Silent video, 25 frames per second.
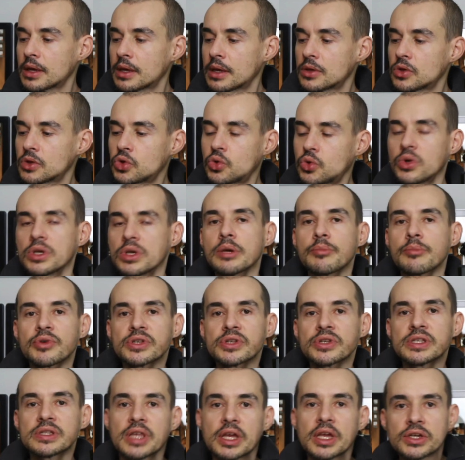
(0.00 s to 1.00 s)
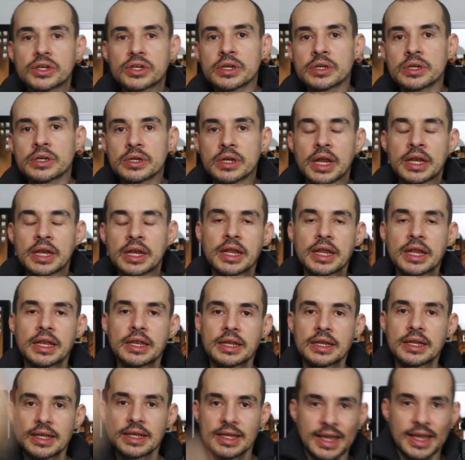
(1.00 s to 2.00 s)
doing a presentation and
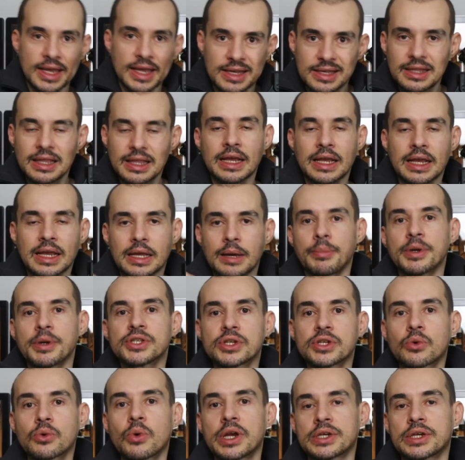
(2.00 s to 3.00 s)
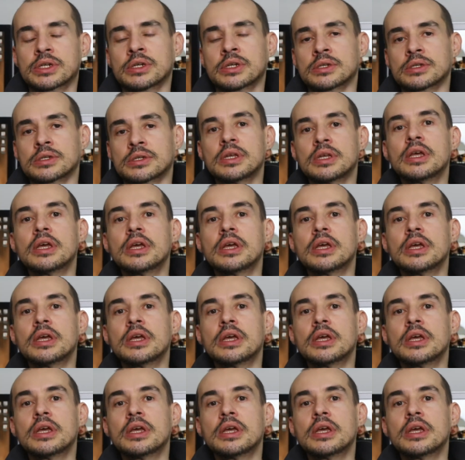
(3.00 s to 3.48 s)
they get like a bunch of questions.